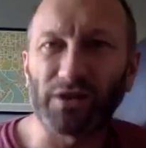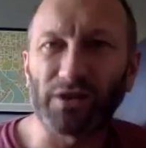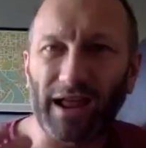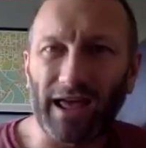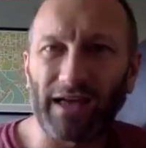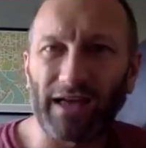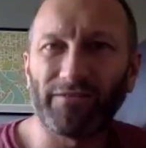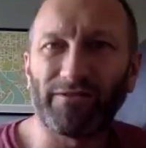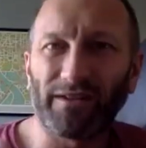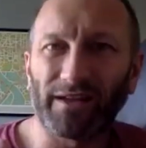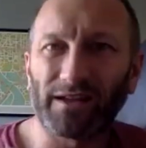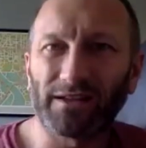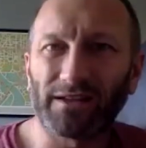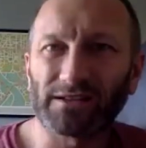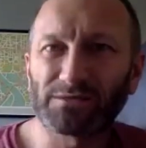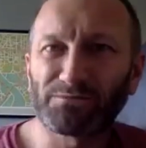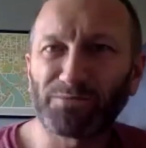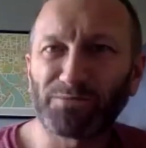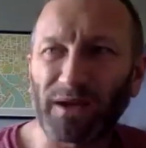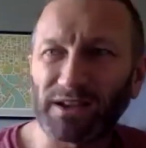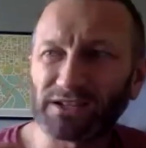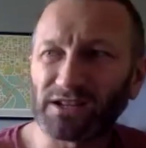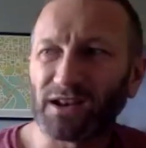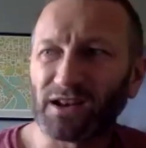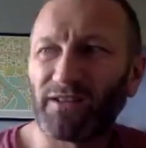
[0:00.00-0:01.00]
heavy and
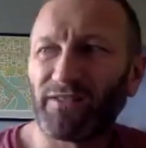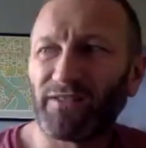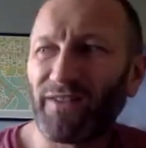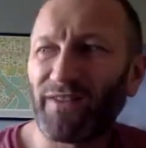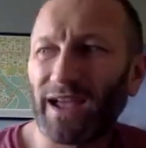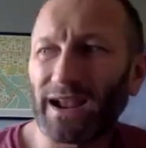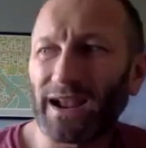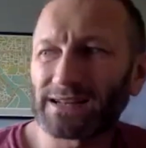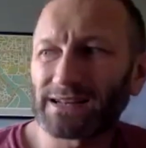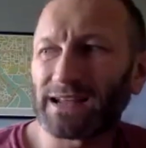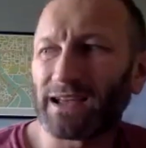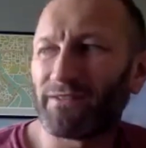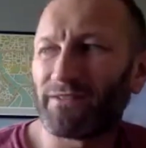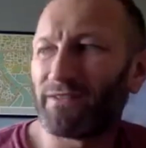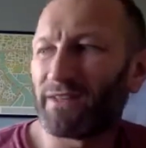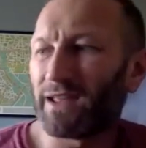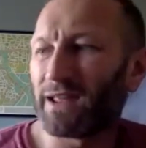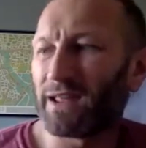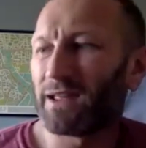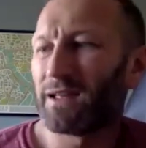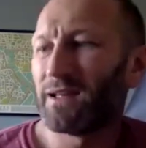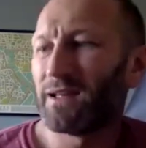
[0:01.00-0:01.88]
special effect heavy,